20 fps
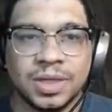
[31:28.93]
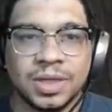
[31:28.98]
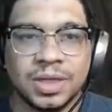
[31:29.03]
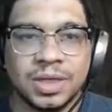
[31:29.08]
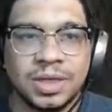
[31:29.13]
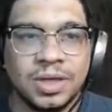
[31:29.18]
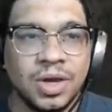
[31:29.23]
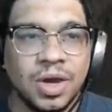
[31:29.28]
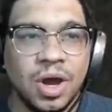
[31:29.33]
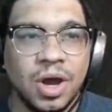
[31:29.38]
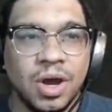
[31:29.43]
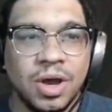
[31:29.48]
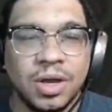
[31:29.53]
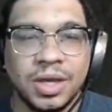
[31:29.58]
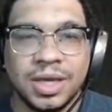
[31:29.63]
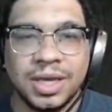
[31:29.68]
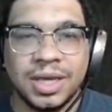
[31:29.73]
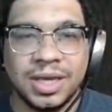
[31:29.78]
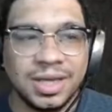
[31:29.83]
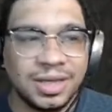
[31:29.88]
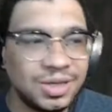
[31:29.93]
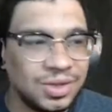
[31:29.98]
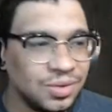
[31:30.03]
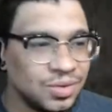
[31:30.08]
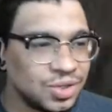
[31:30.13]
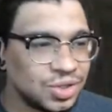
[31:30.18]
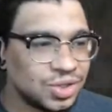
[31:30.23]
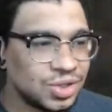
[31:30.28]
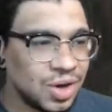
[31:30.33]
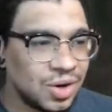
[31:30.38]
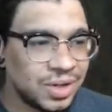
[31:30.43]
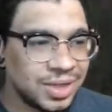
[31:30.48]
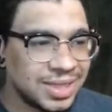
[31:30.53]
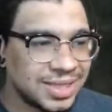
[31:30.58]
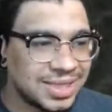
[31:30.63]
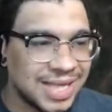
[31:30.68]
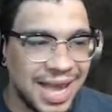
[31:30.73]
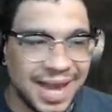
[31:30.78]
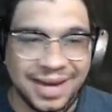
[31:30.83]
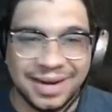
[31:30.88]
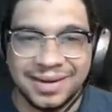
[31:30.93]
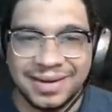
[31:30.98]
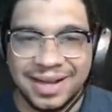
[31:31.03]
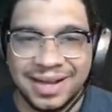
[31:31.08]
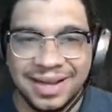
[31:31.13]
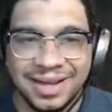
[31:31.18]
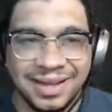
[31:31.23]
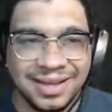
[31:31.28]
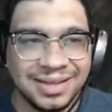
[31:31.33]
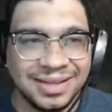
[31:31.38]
You, you just don't get staggered, huh?